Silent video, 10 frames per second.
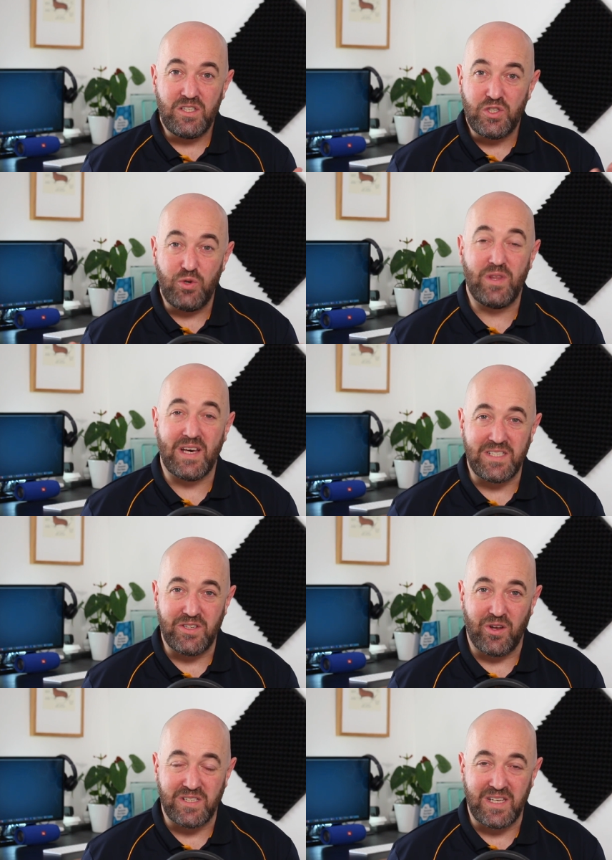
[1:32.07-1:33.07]

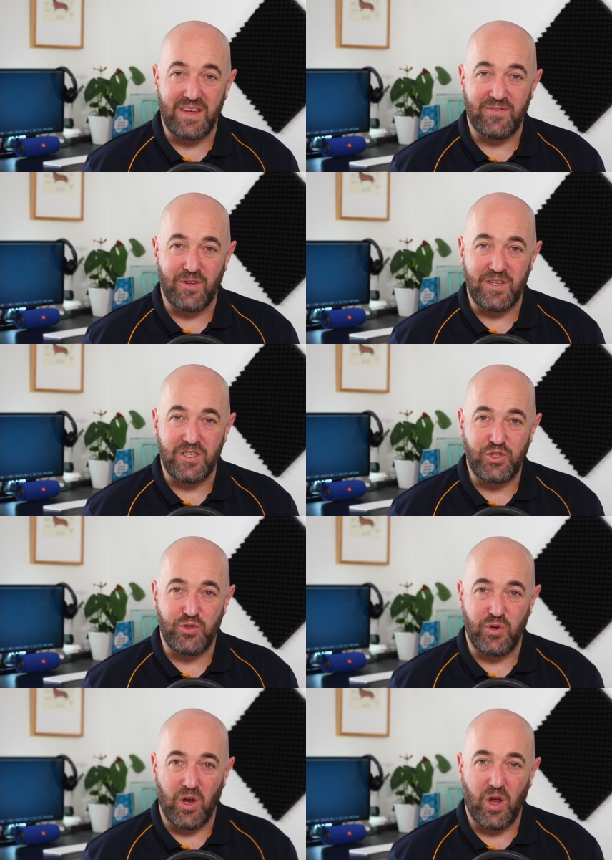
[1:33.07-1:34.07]
$2,000 left on their
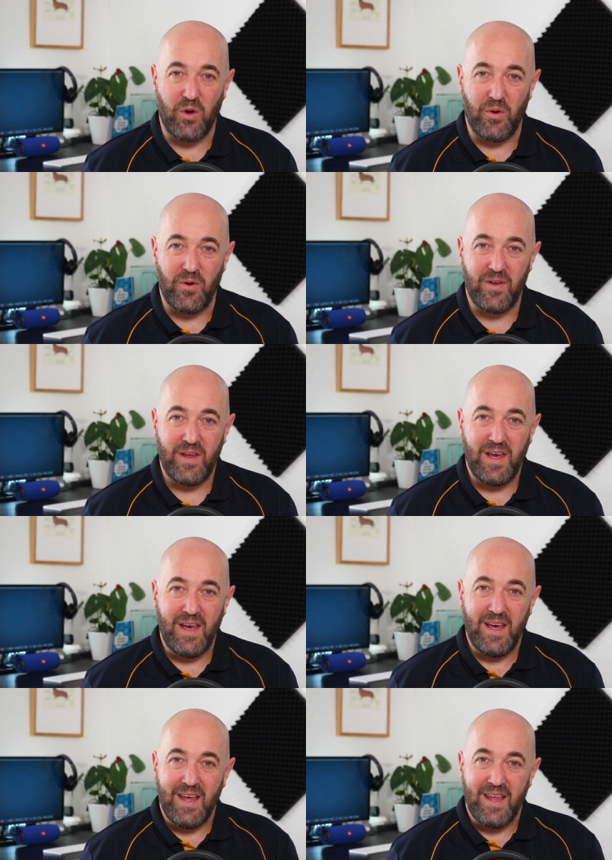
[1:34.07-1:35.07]
student loan.
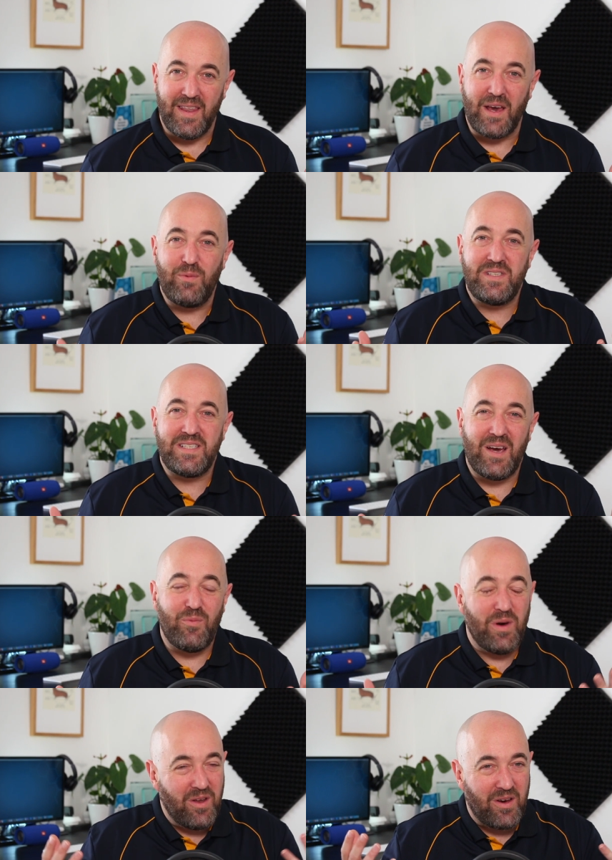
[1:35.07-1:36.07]
They would say,
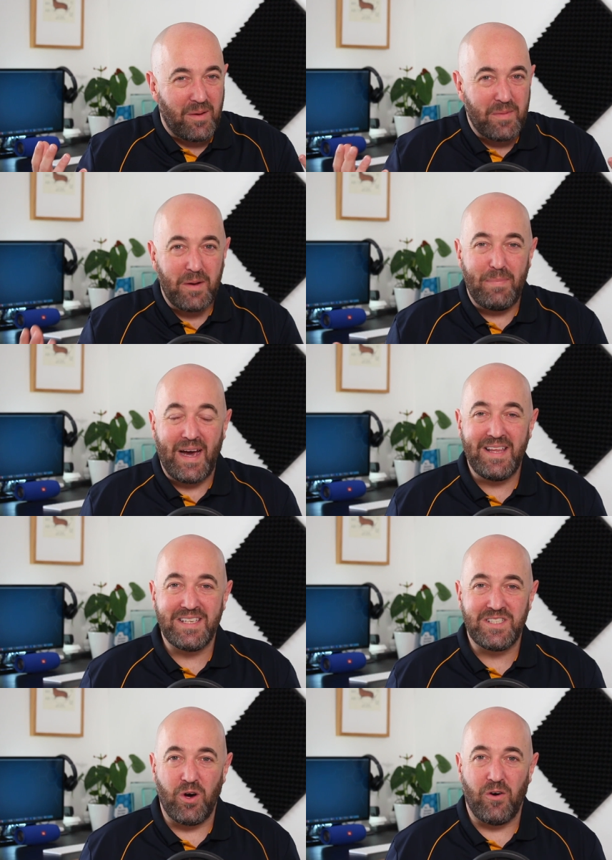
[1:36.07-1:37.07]
well, look, I'm going to pay
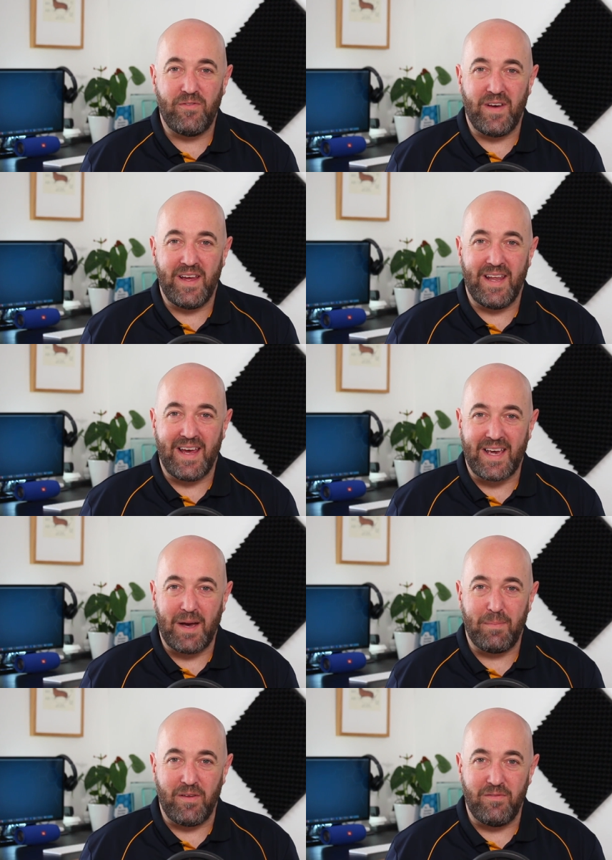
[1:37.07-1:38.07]
this off in a
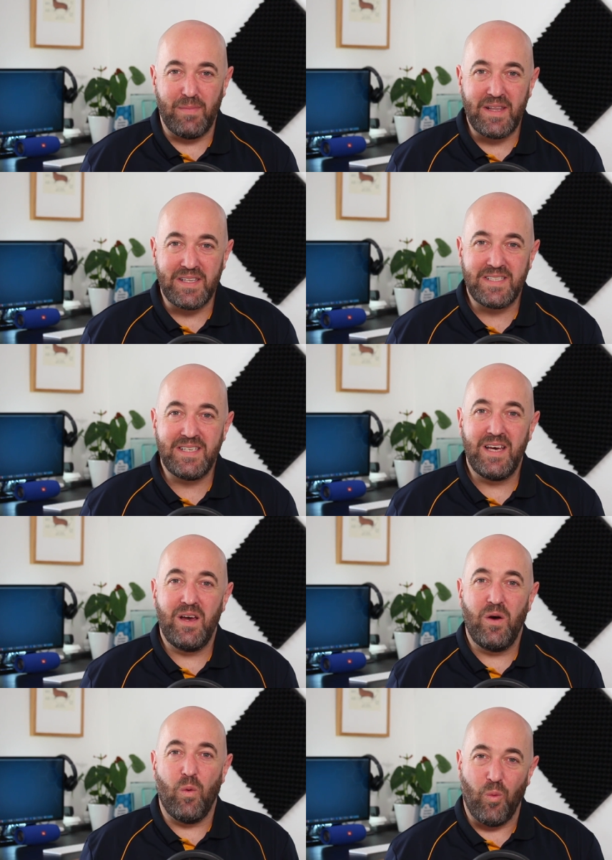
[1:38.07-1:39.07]
couple of months.
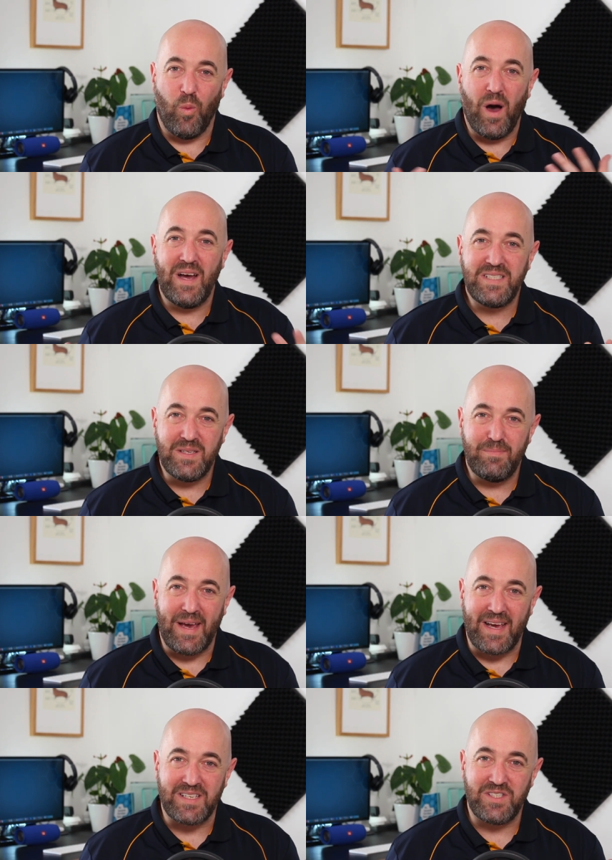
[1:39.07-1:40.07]
Why is the
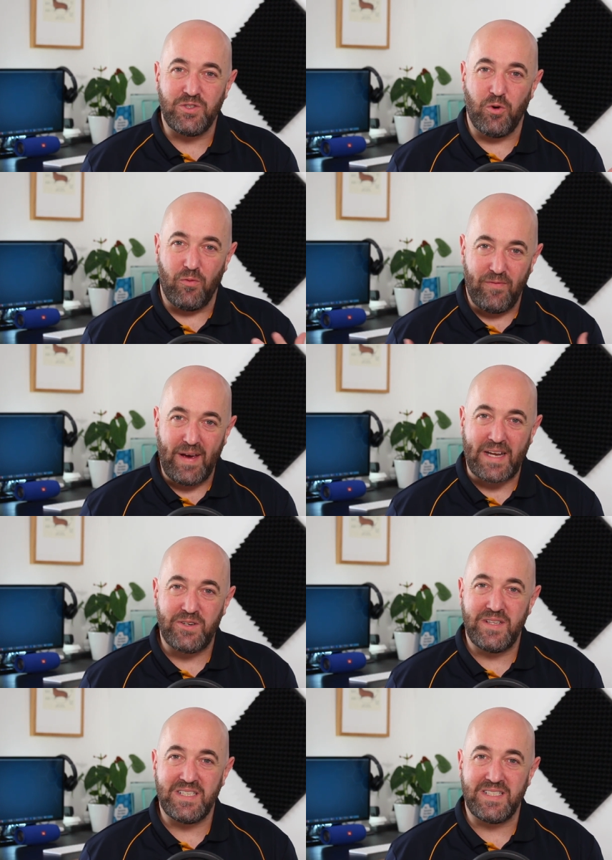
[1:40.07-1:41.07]
bank still
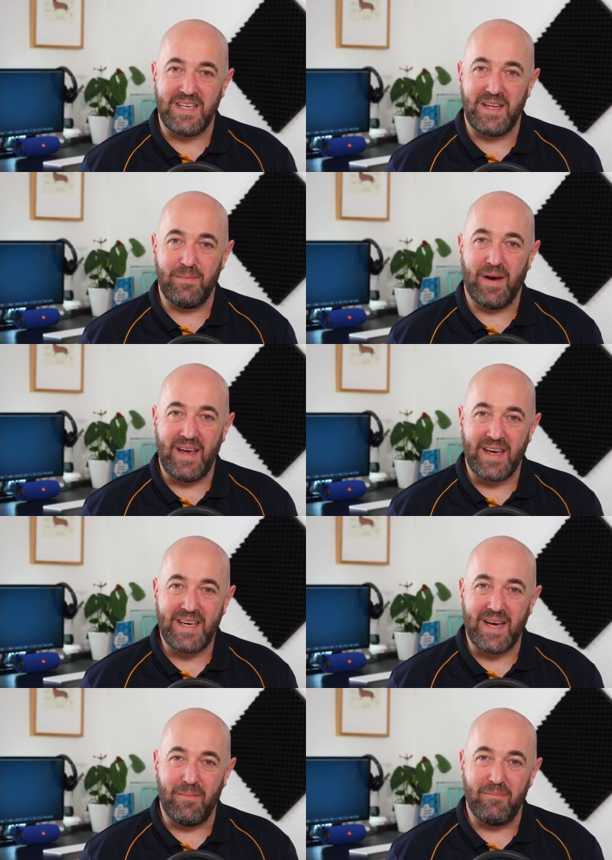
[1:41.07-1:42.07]
factoring this in in my
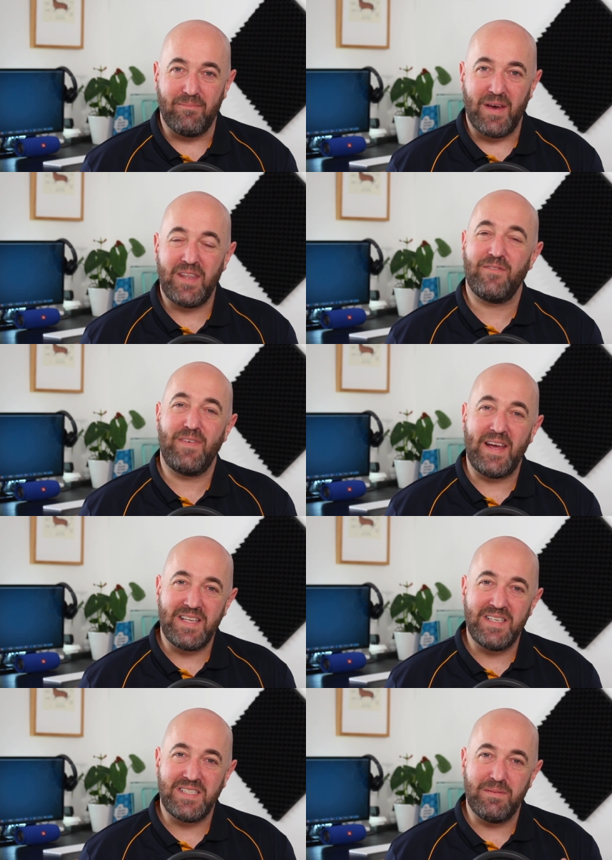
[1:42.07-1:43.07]
income? And the fact
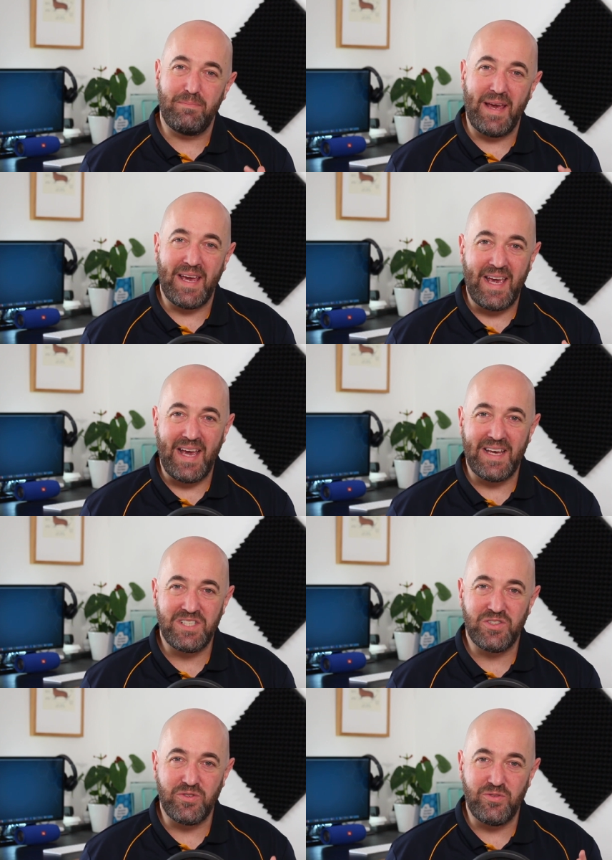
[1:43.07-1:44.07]
is, the bank has
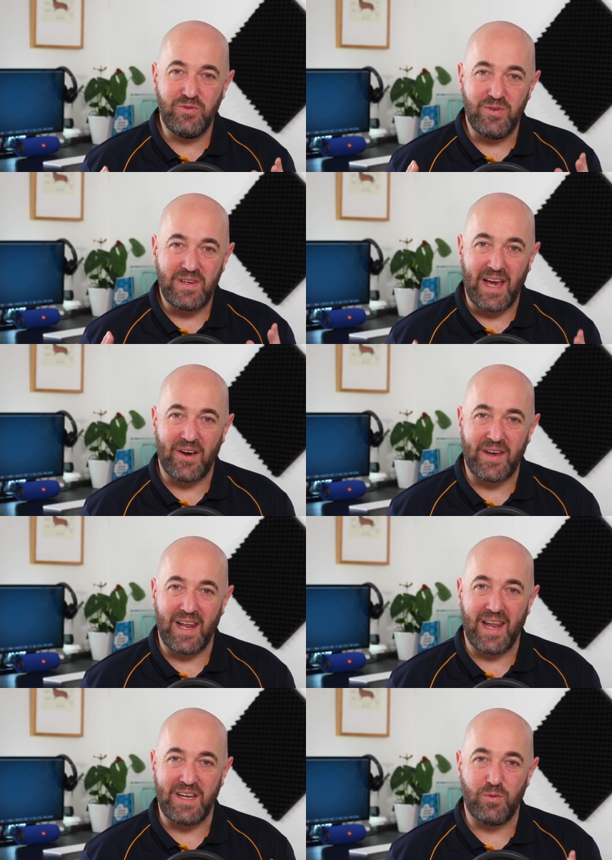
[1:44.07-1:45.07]
to
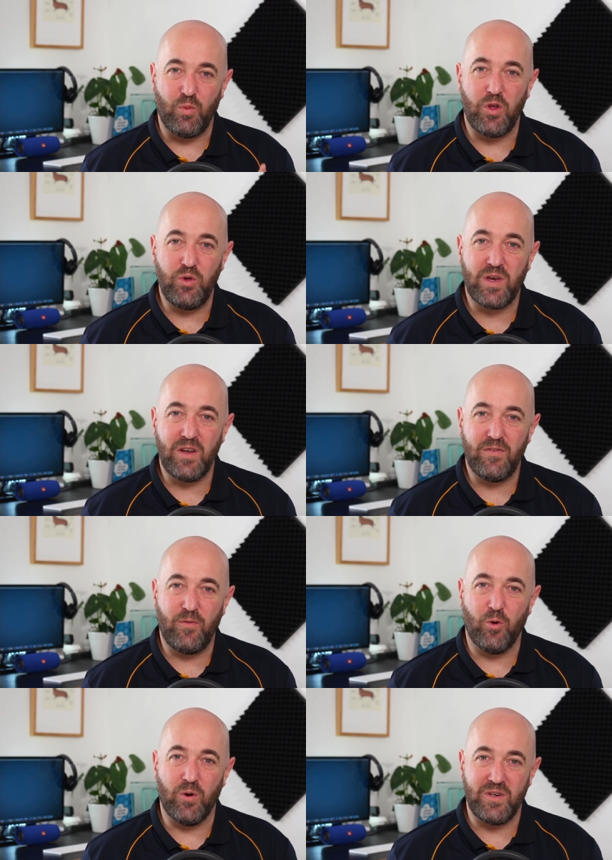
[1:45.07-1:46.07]
calculate what you can
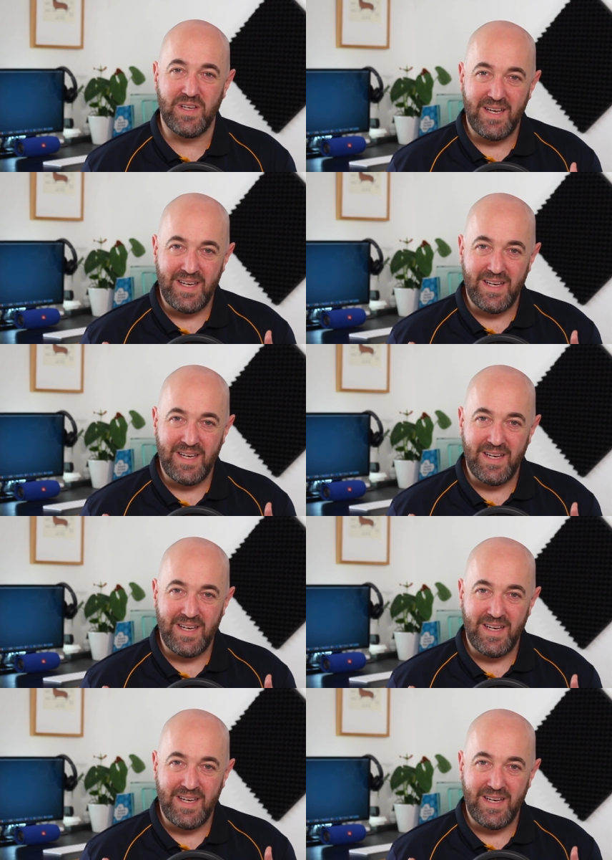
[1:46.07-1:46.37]
afford